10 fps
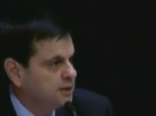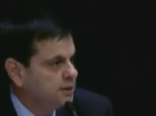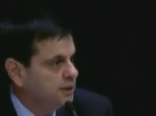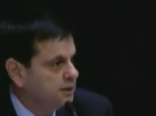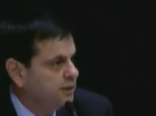
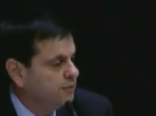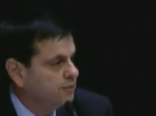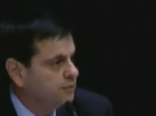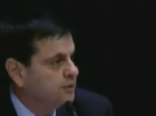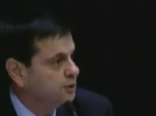the, the,
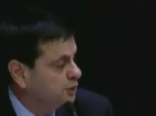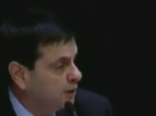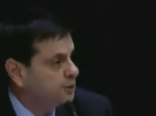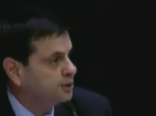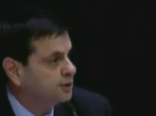the
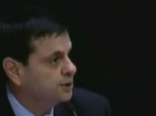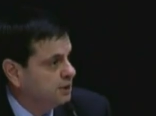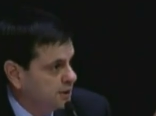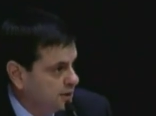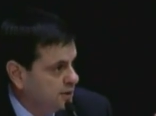sergeants
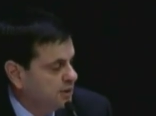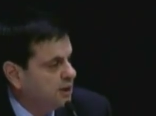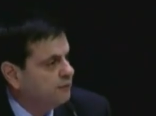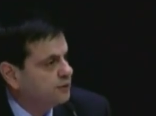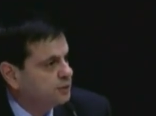and the
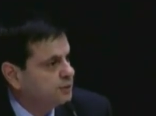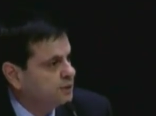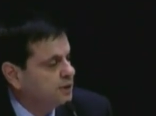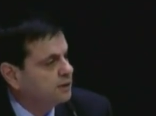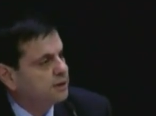officers
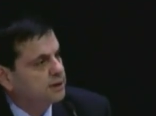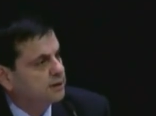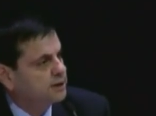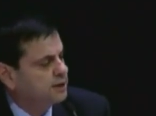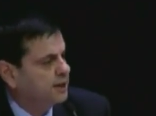that are
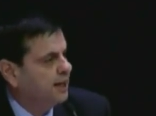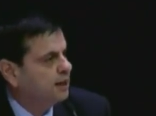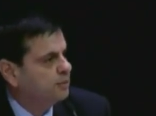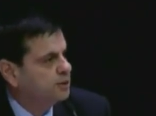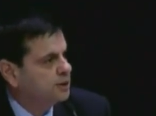at the
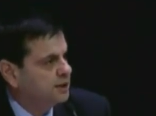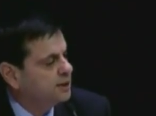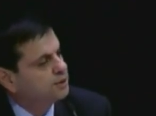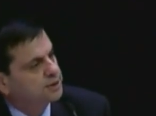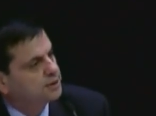academy say
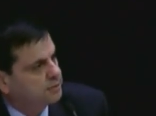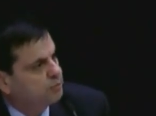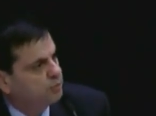that's